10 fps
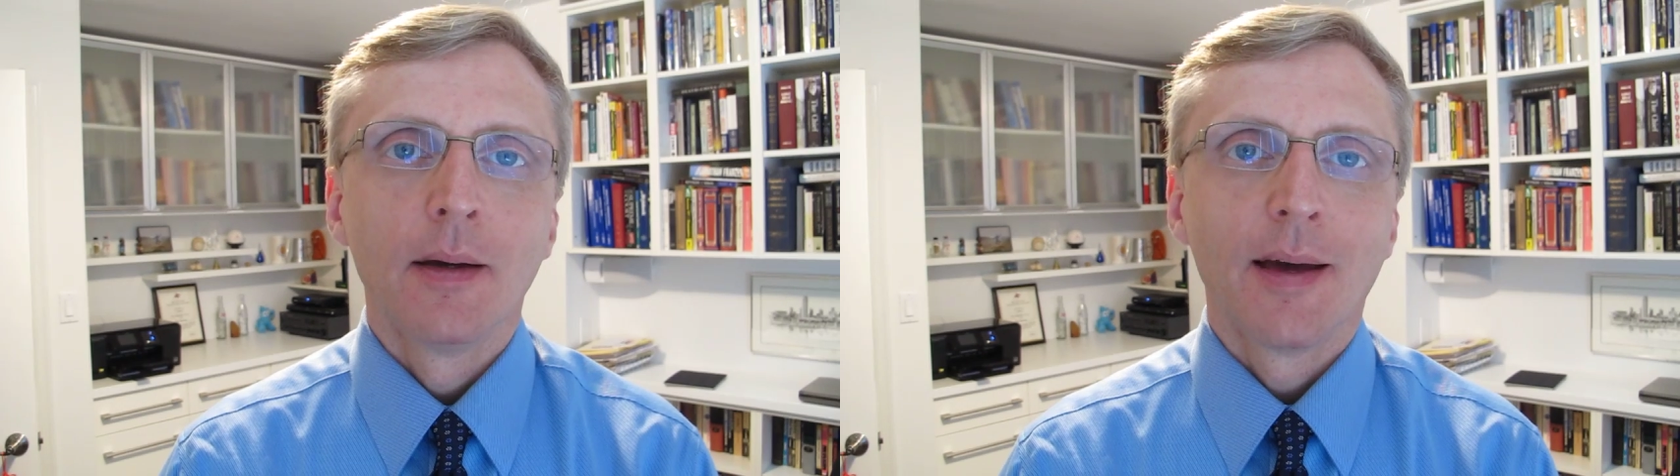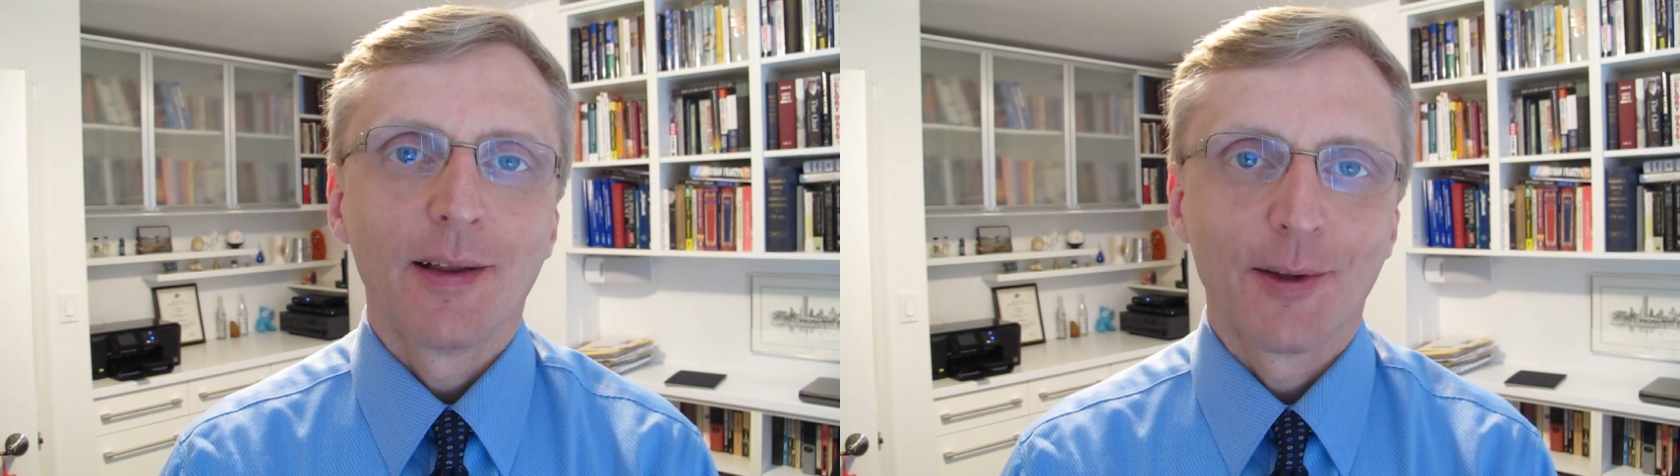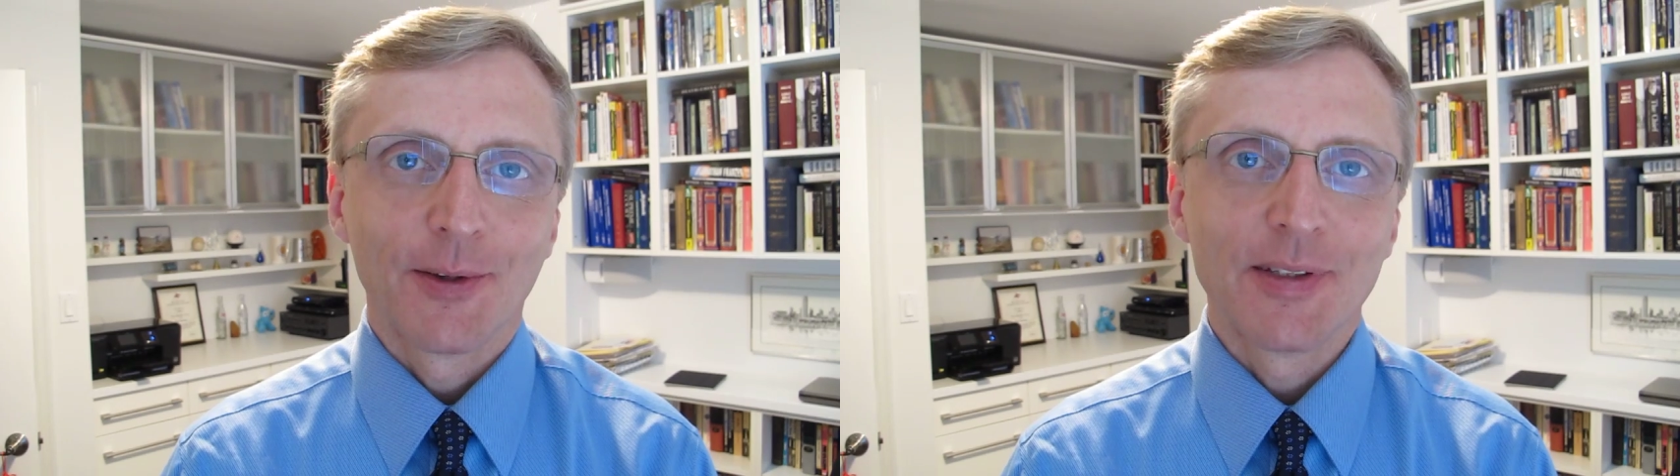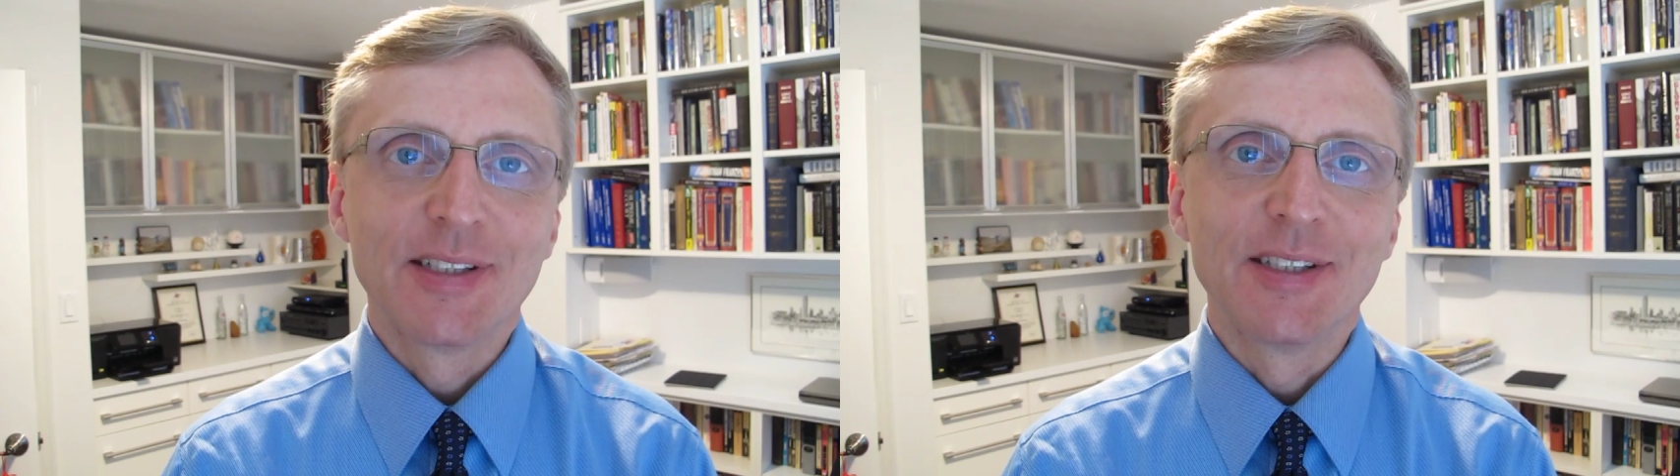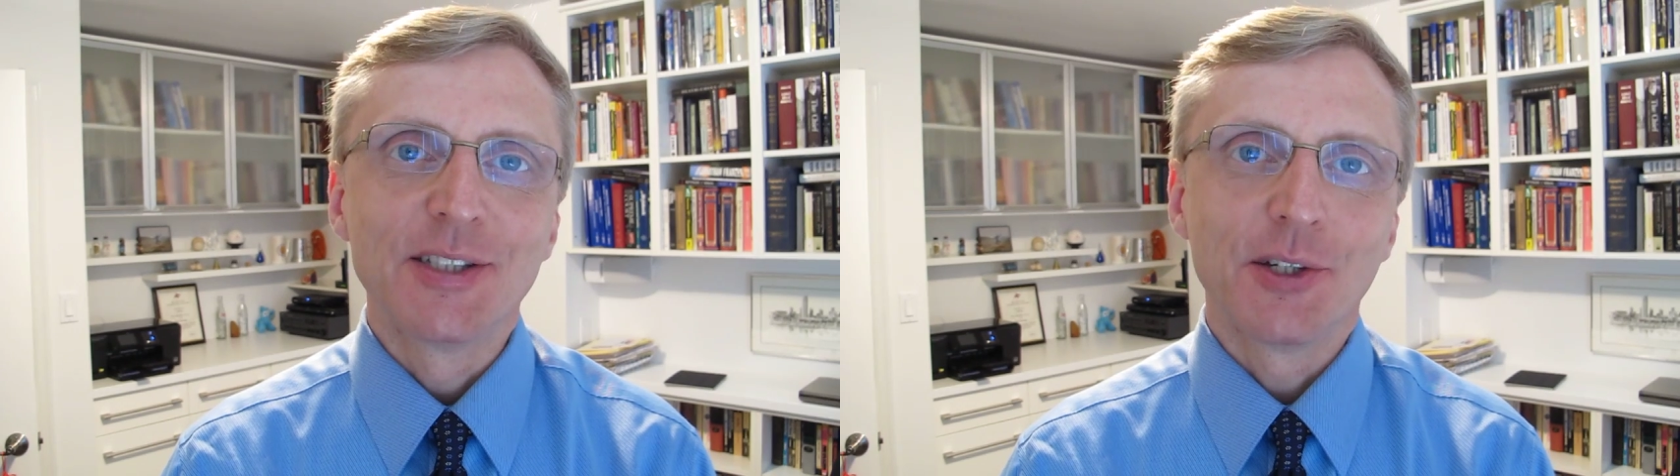Hello,
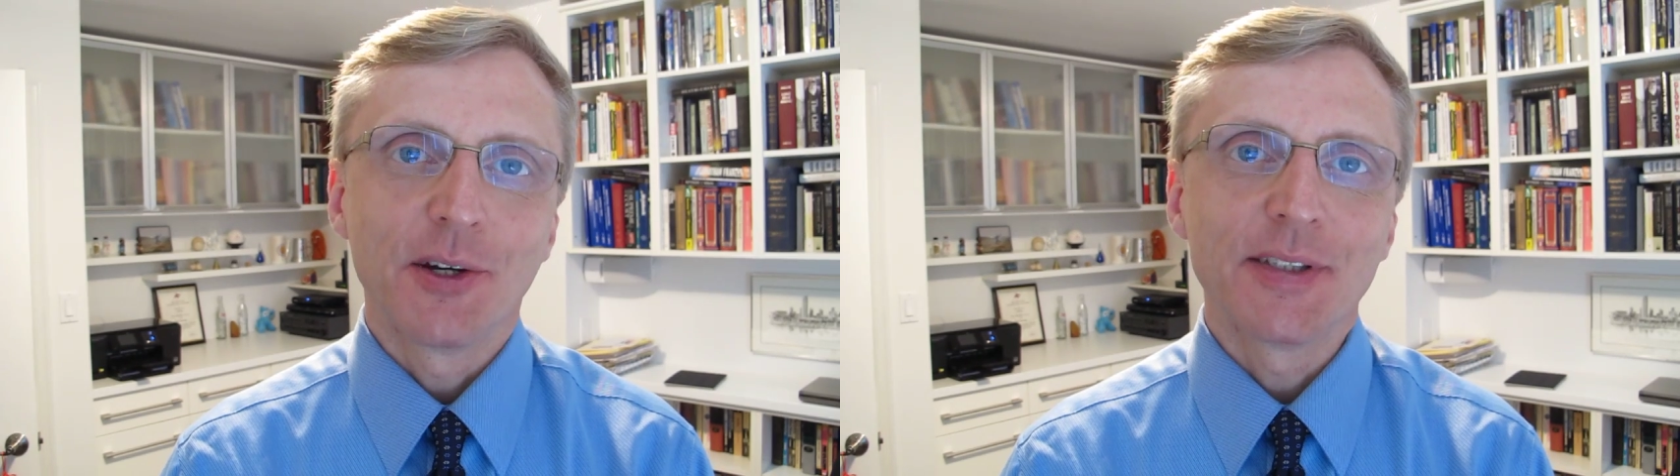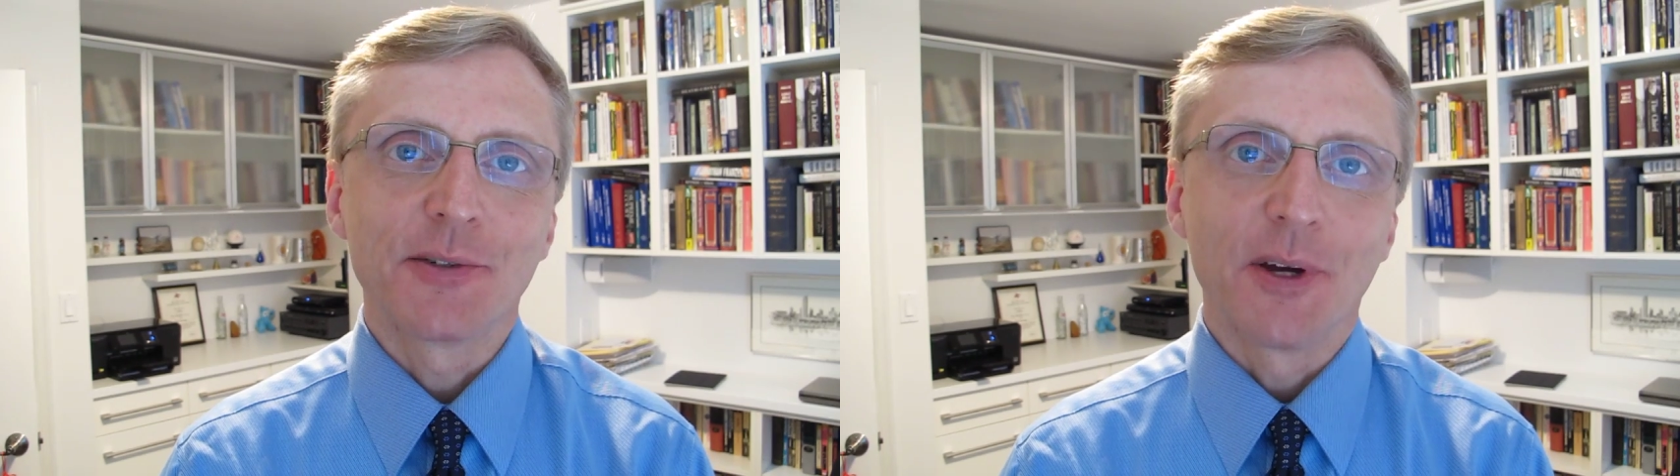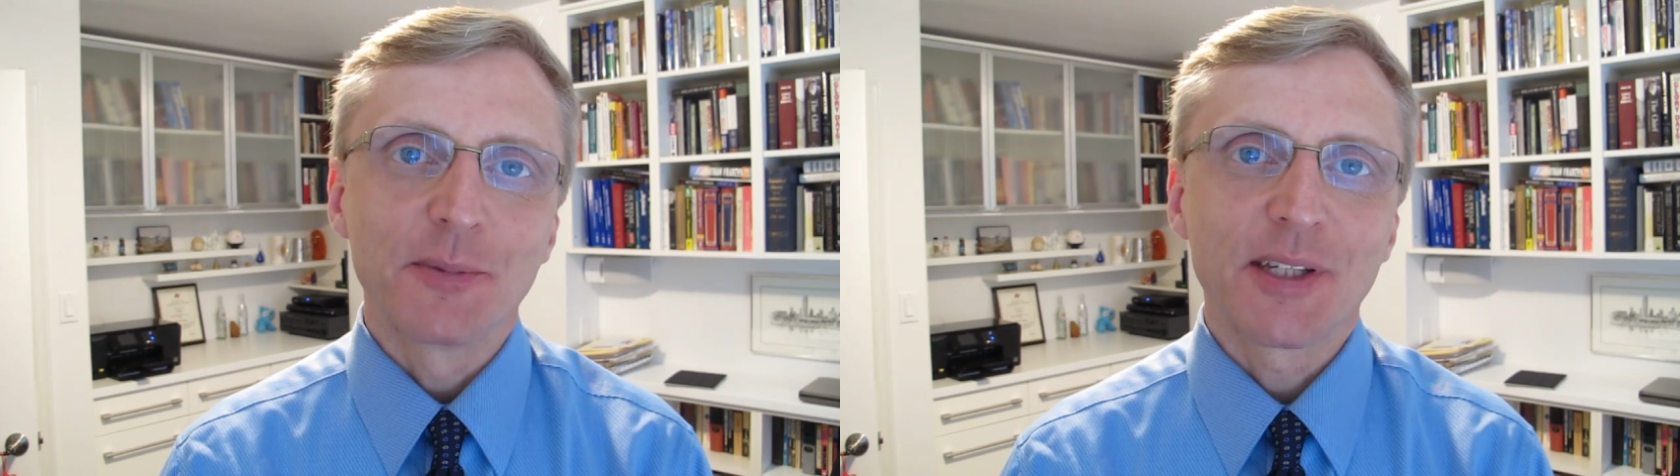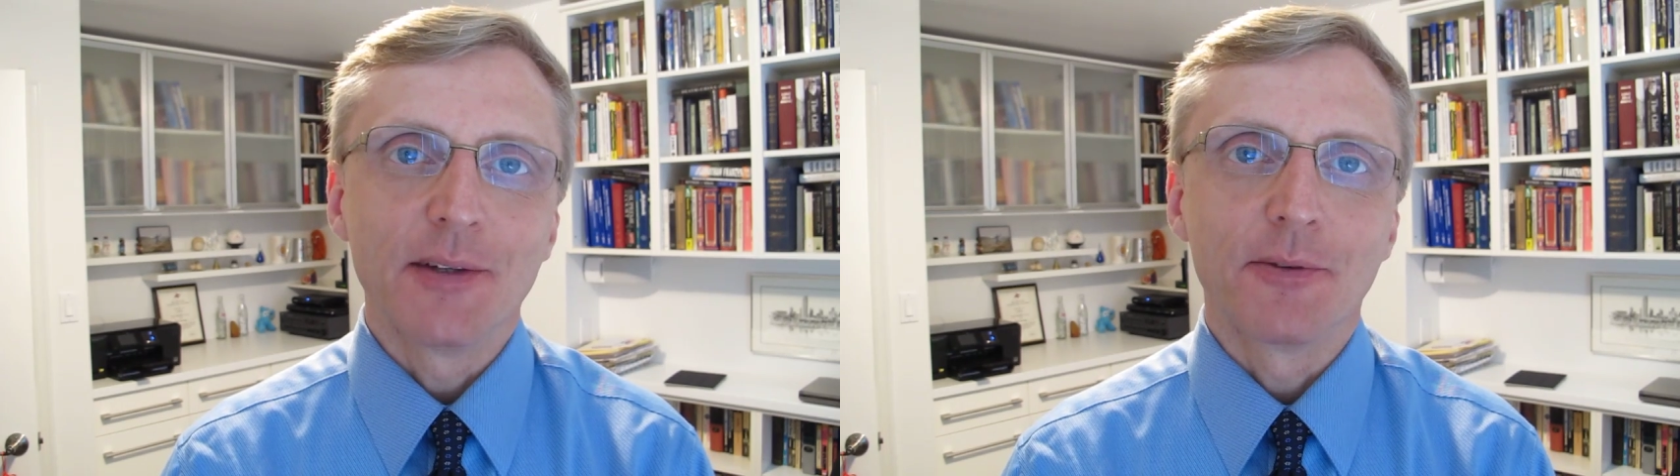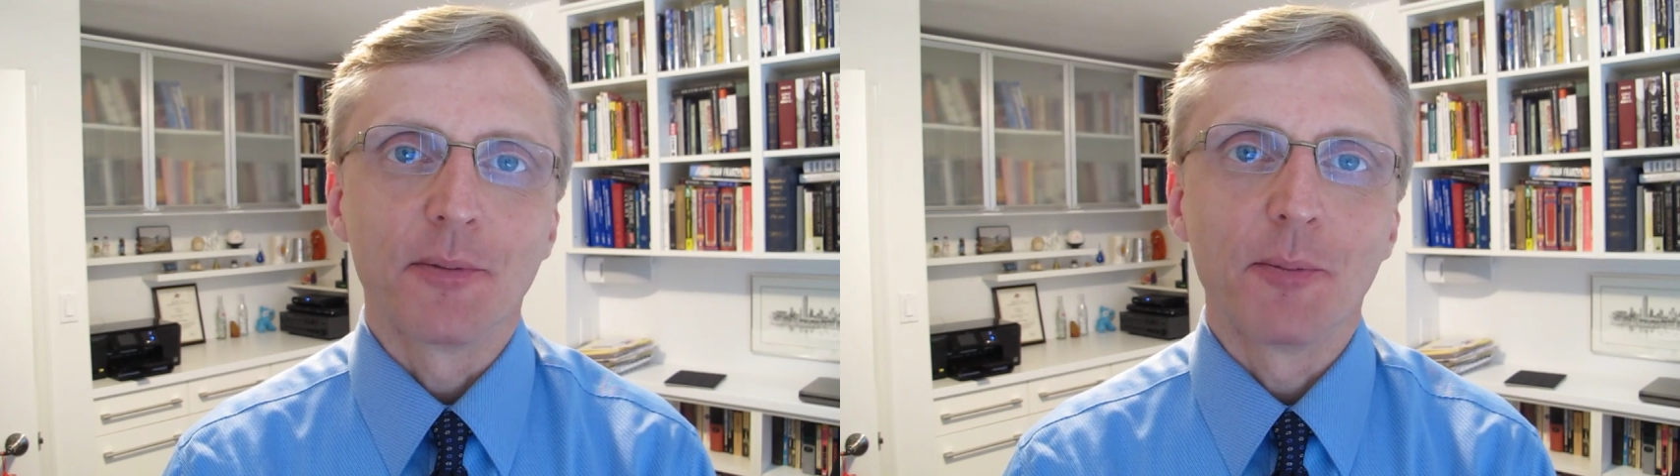this is Jerry
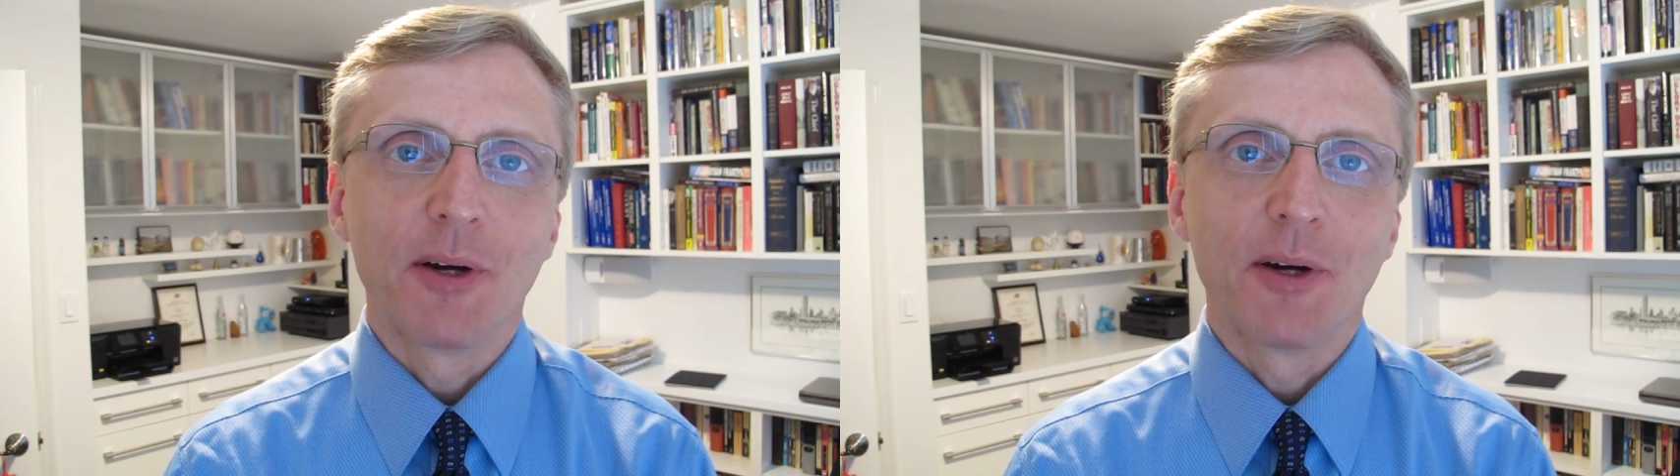Zremski from the